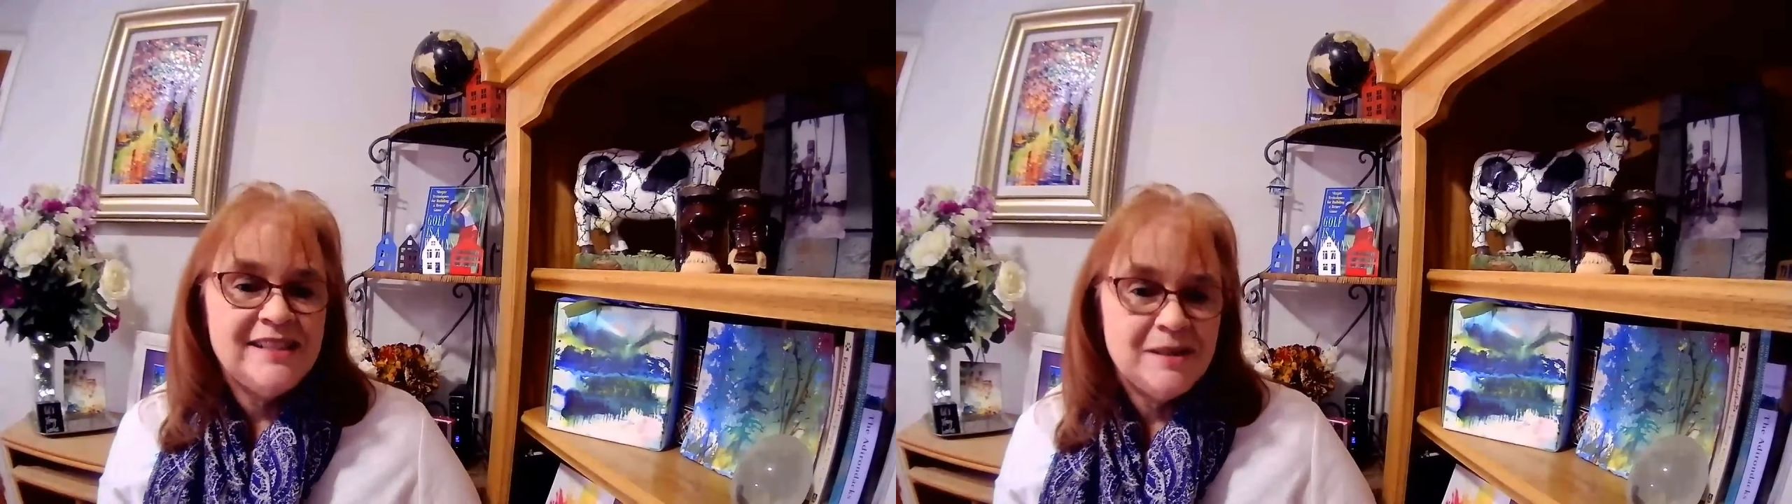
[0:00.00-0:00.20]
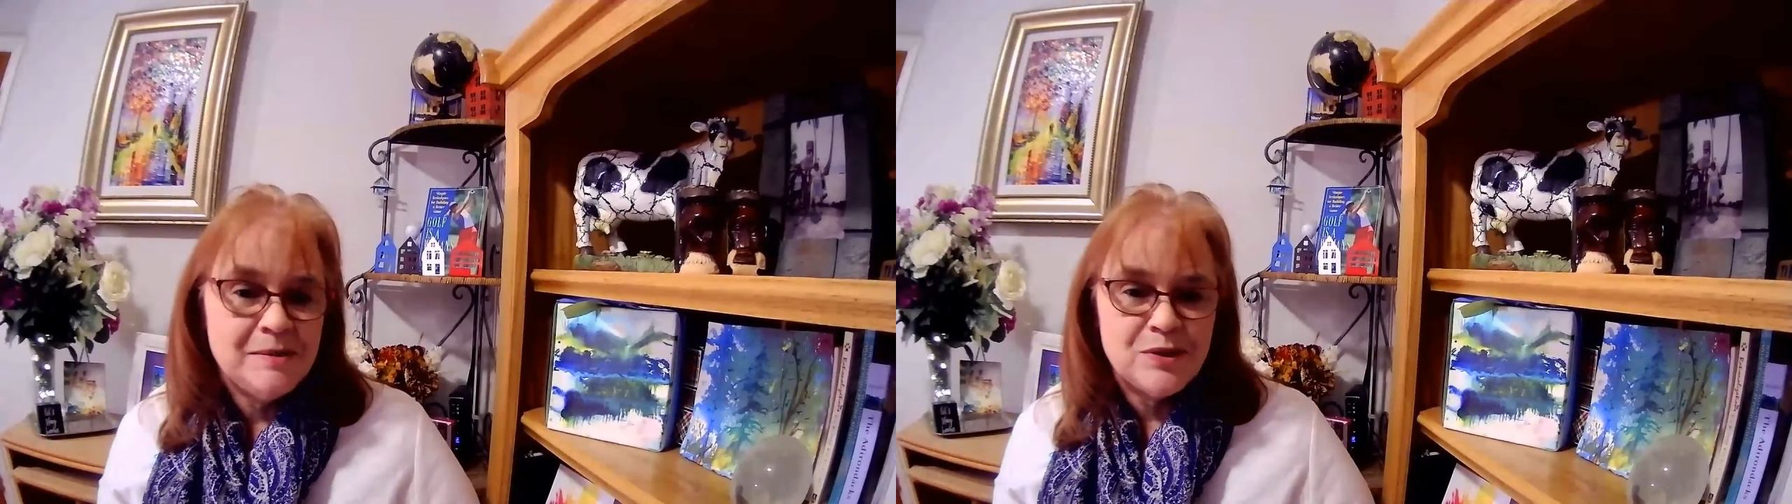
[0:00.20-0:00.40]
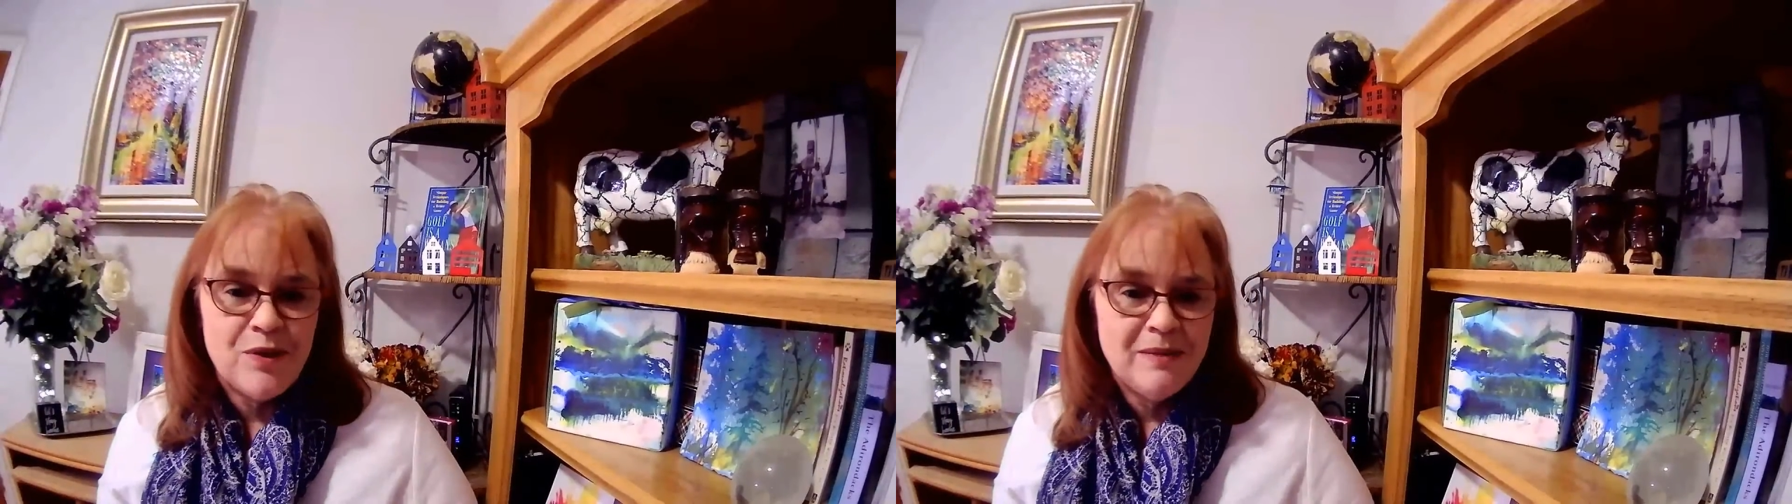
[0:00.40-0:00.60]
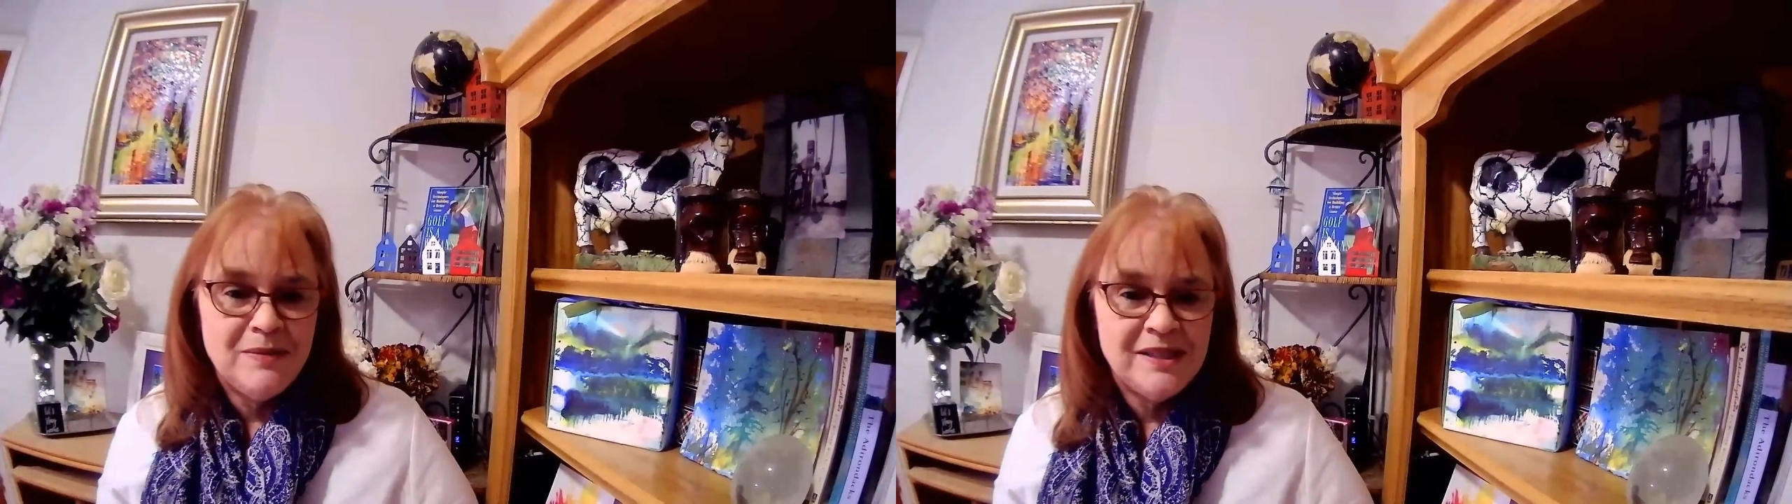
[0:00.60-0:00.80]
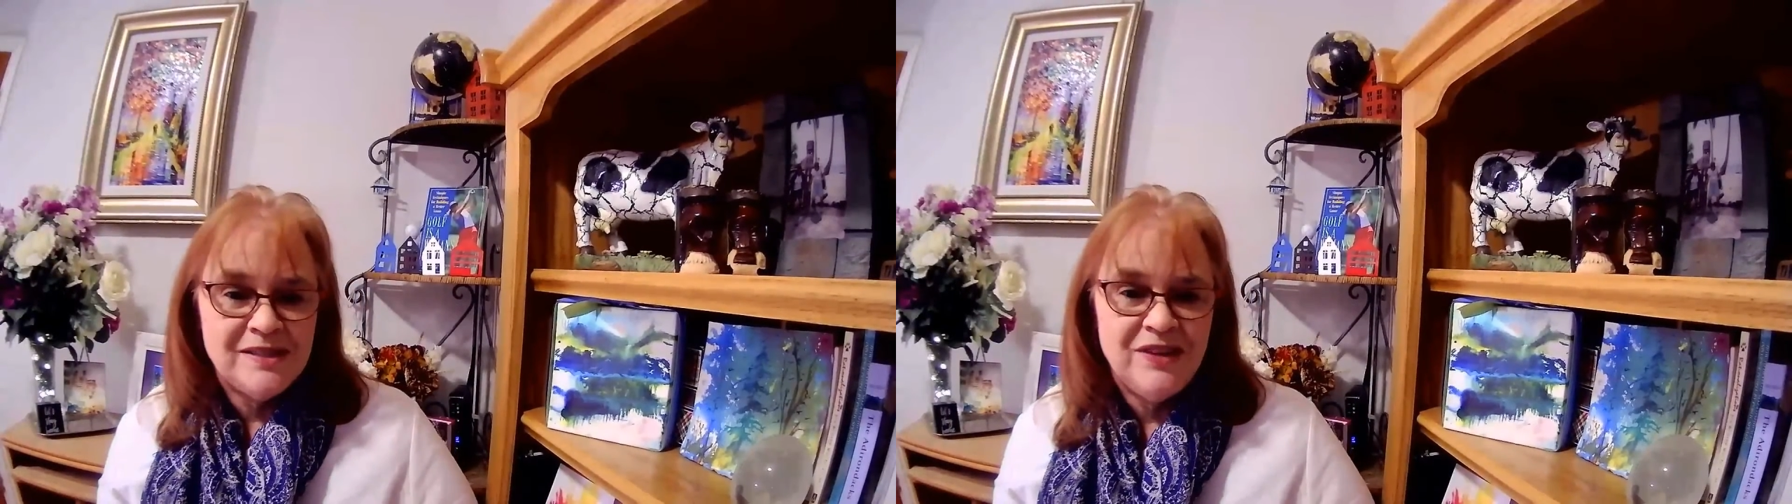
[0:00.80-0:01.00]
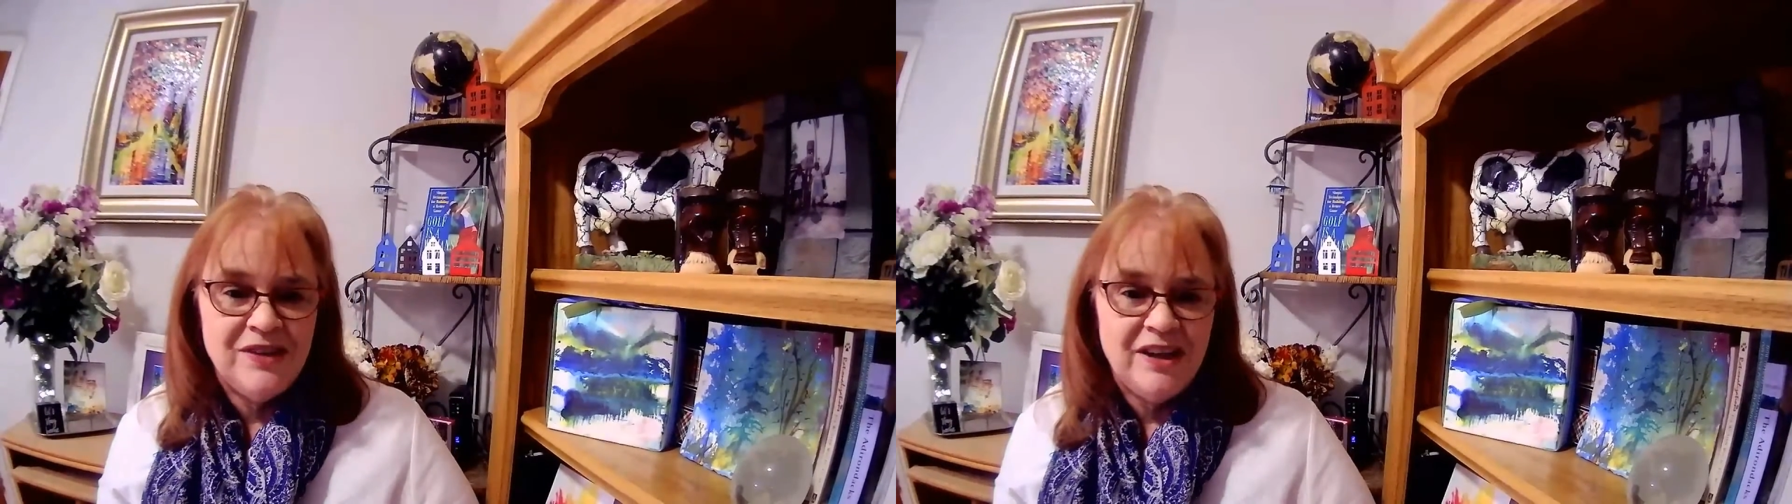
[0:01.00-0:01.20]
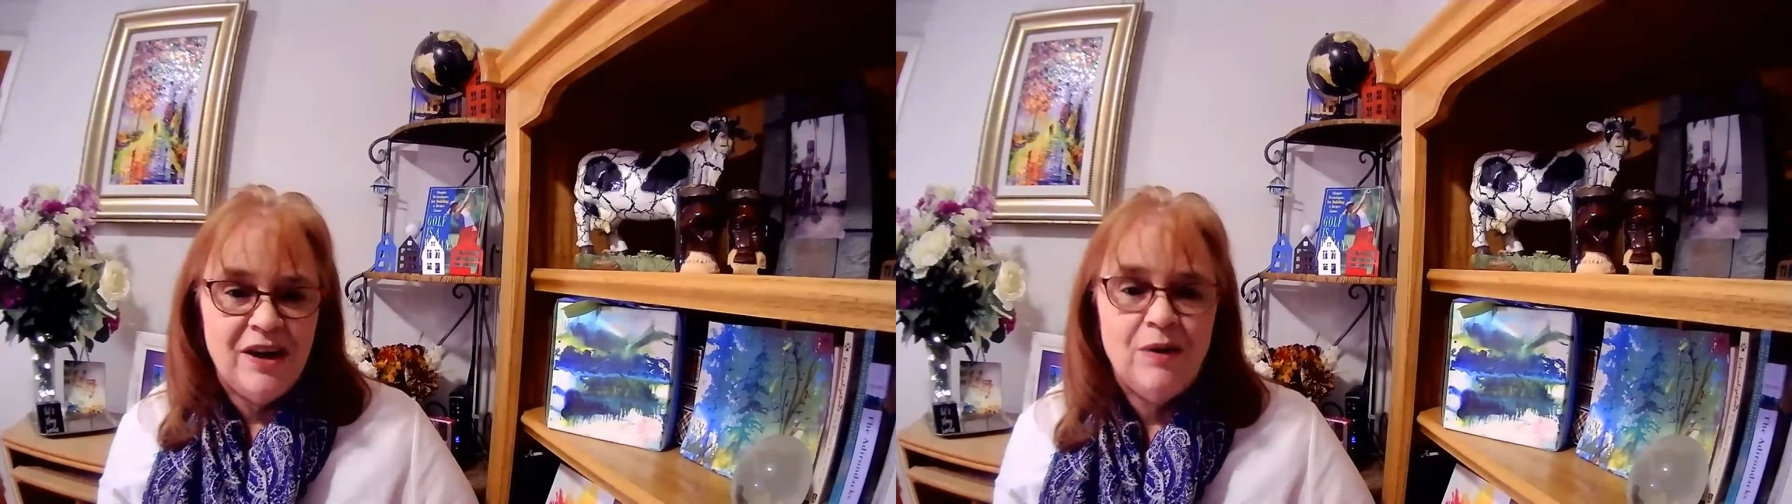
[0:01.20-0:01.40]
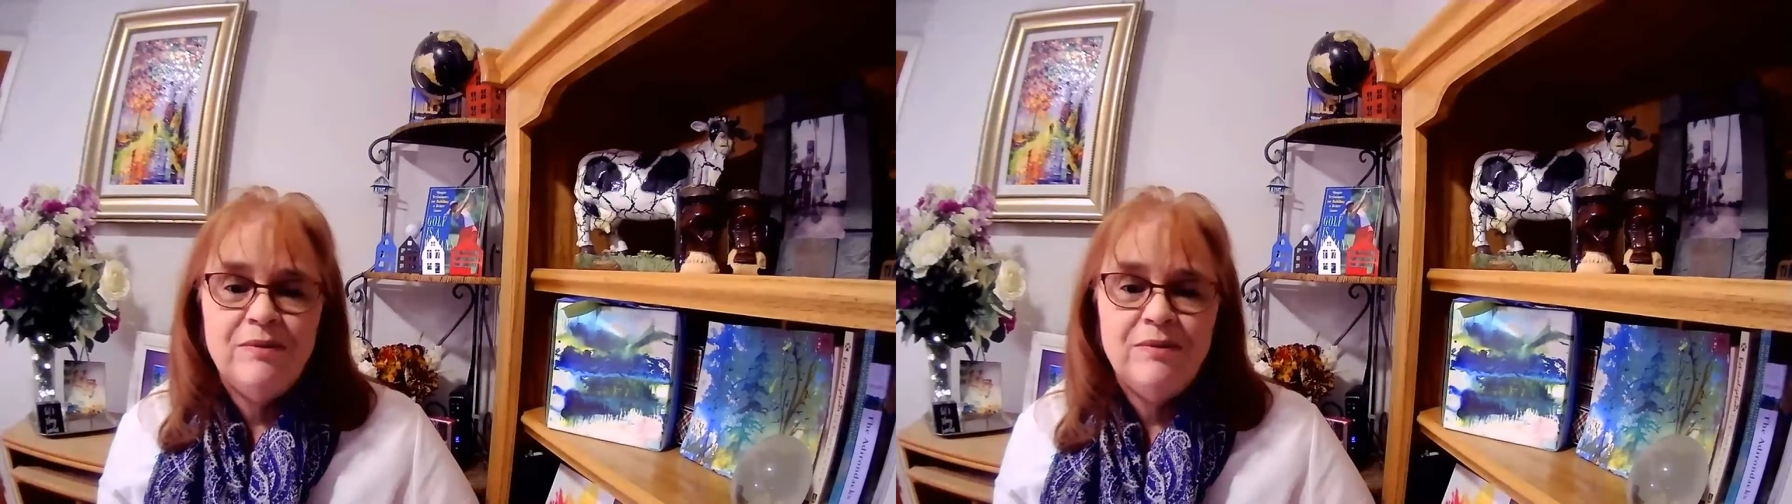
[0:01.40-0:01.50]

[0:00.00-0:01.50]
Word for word: subscribe this video,